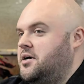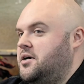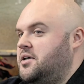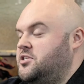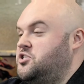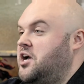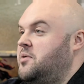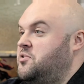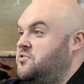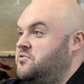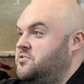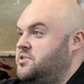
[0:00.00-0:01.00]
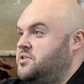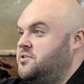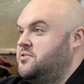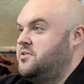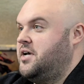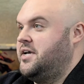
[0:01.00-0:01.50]
uh, in job interviews
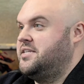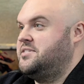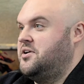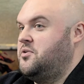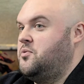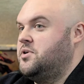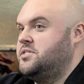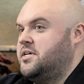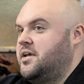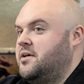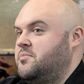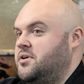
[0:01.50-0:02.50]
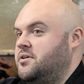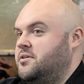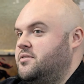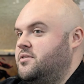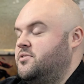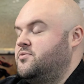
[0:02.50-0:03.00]
too. I could tell once I got
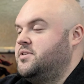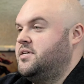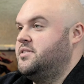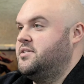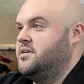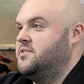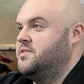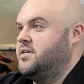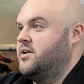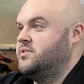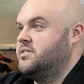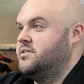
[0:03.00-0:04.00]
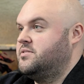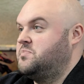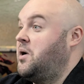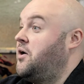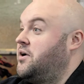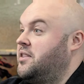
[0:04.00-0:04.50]
my new teeth and everything, I was
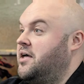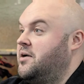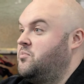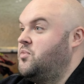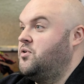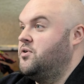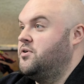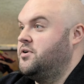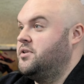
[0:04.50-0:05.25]
smiling a lot more.